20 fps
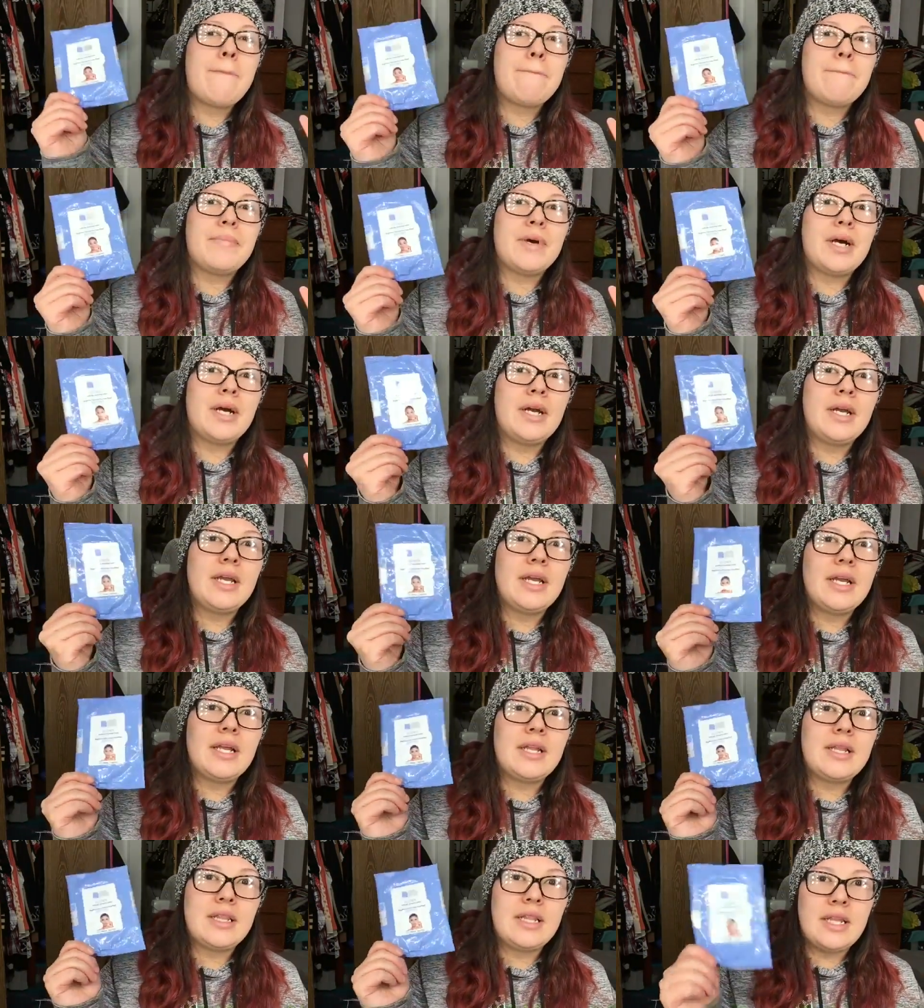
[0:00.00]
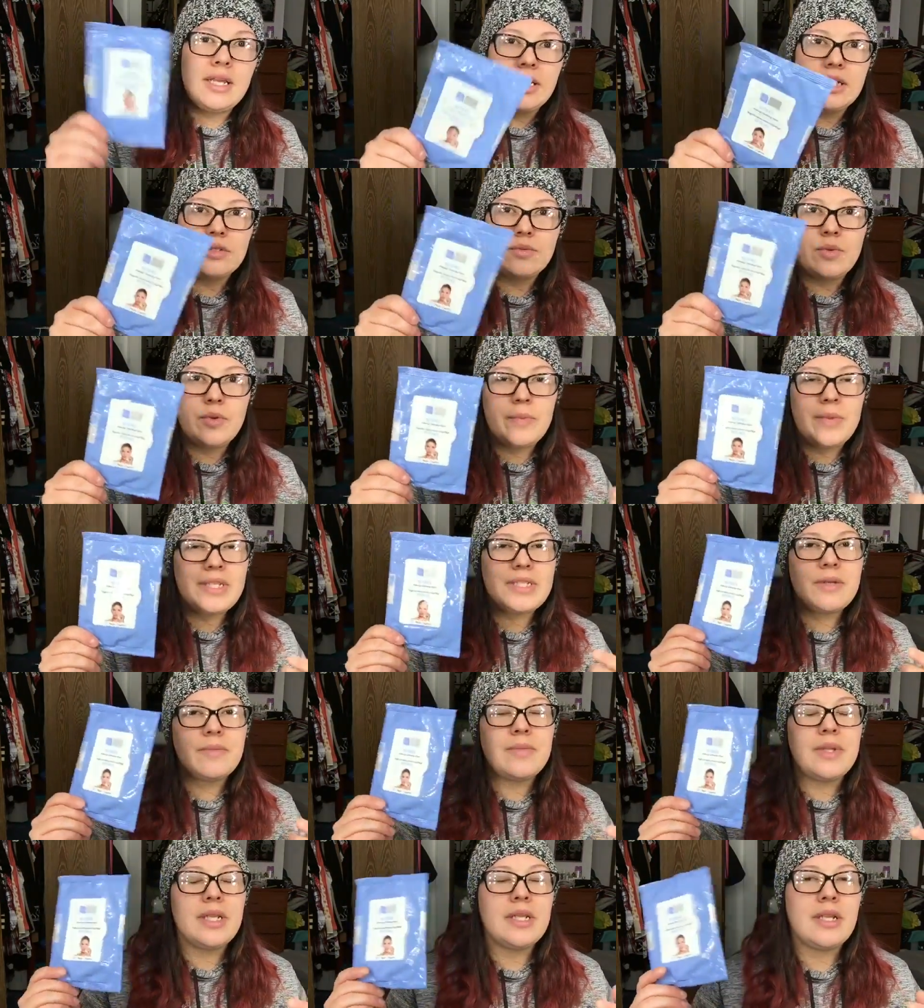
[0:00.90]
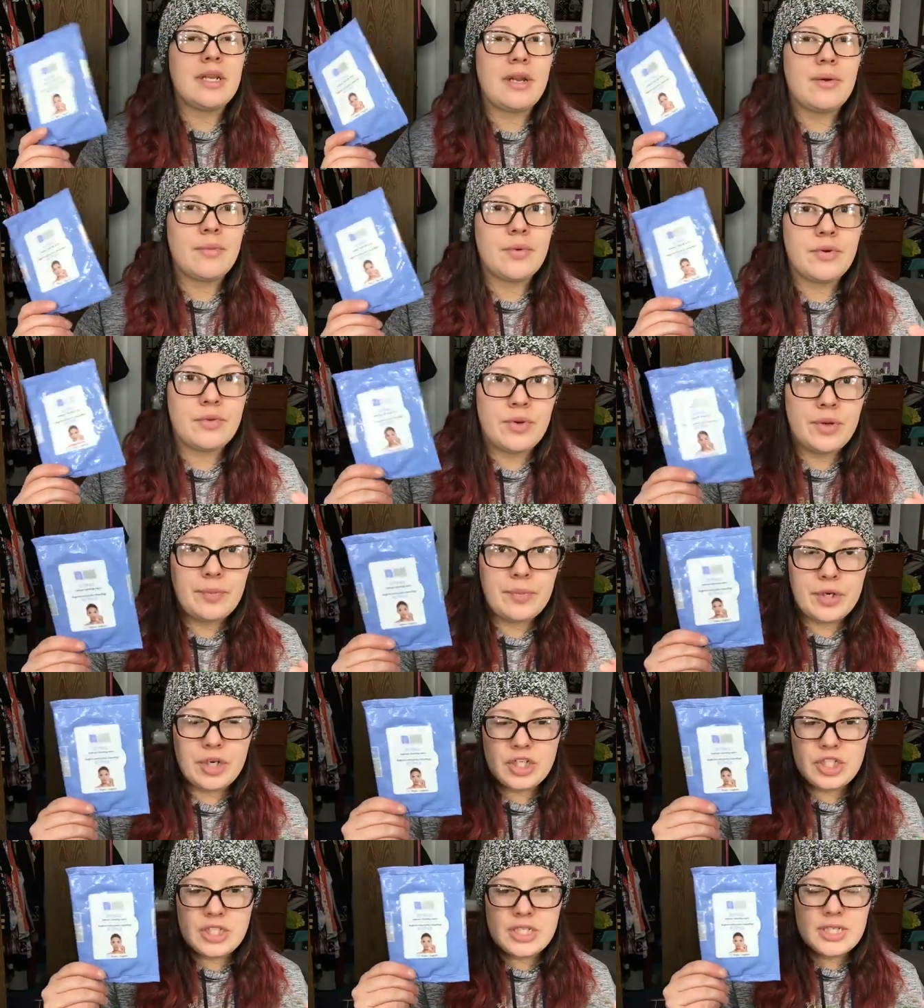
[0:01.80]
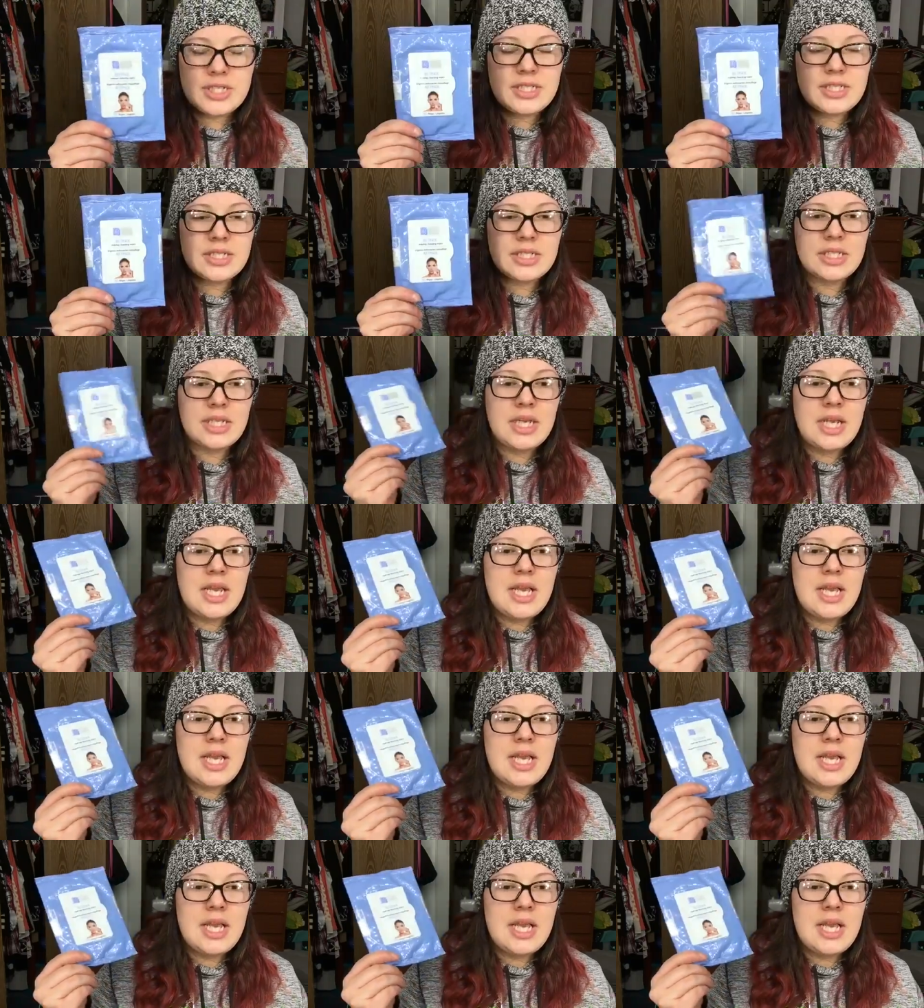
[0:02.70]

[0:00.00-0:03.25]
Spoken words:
but these would be something that I would repurchase